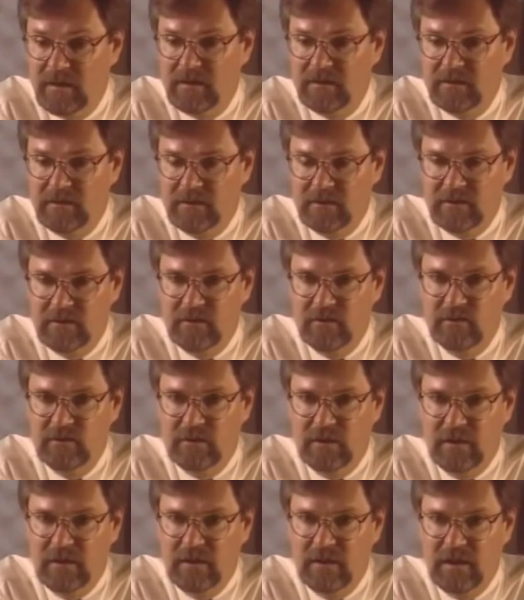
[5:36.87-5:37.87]
biggest
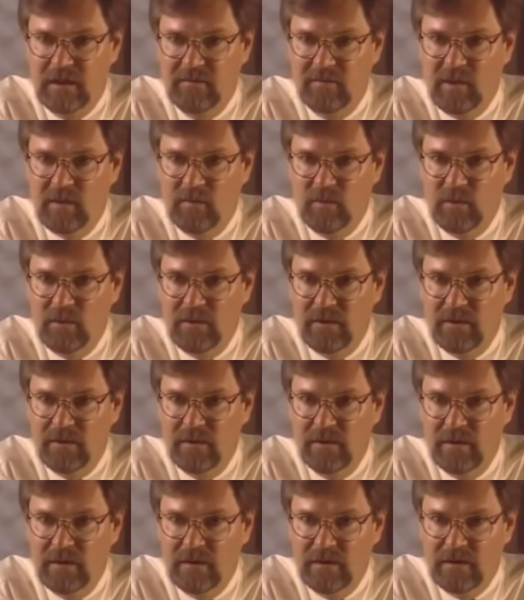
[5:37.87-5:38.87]
excuse that he came up with
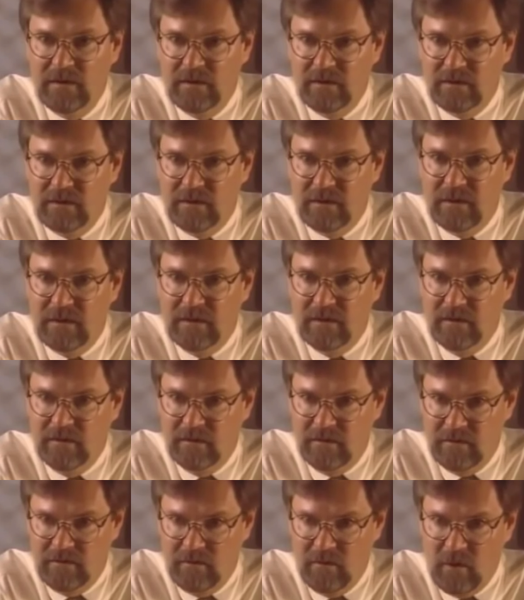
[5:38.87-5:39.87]
is that
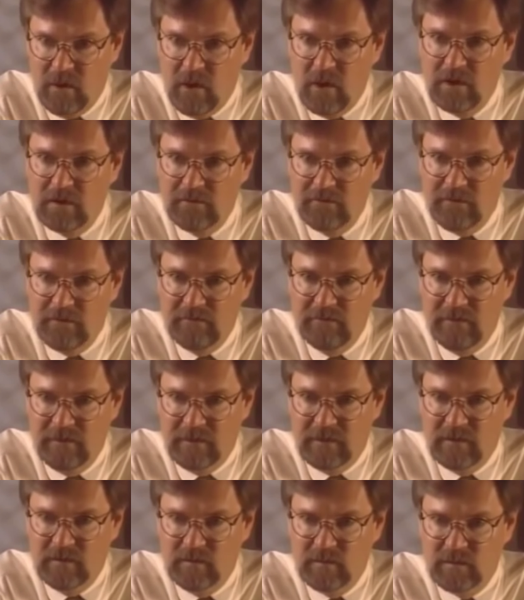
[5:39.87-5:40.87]
all of the
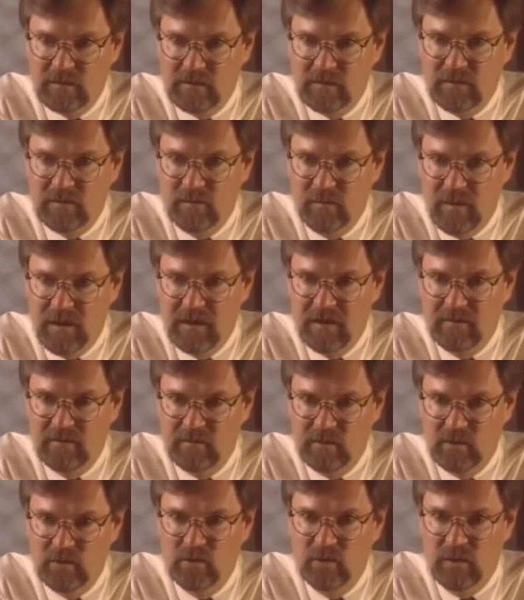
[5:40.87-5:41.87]
victims made
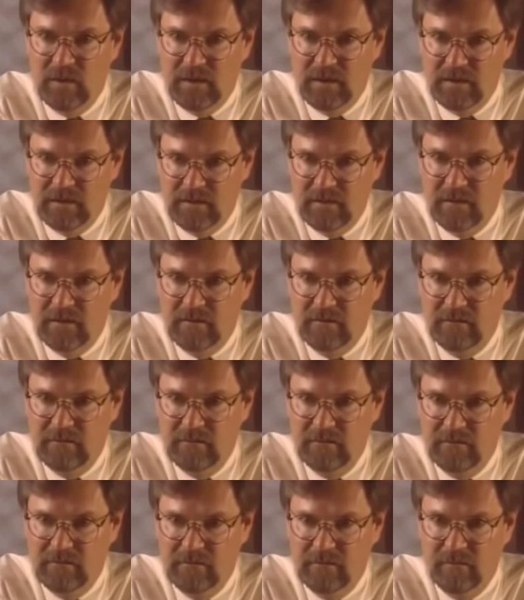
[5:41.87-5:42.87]
him do what he did.
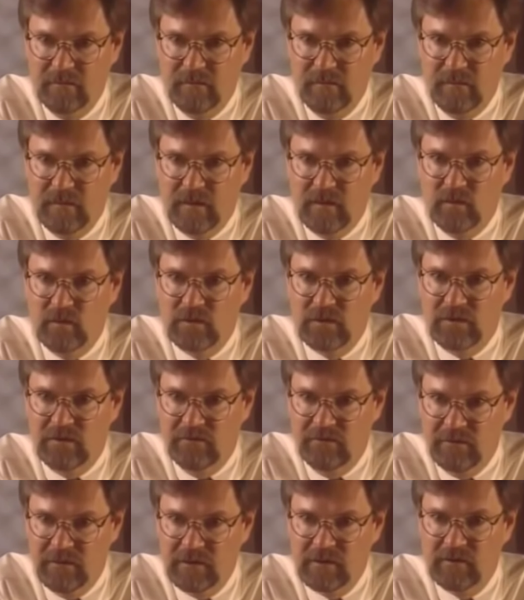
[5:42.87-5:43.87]
It was
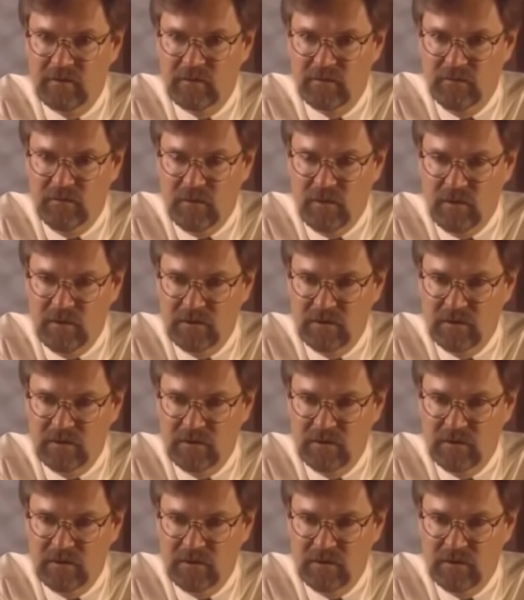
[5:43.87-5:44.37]
the victim's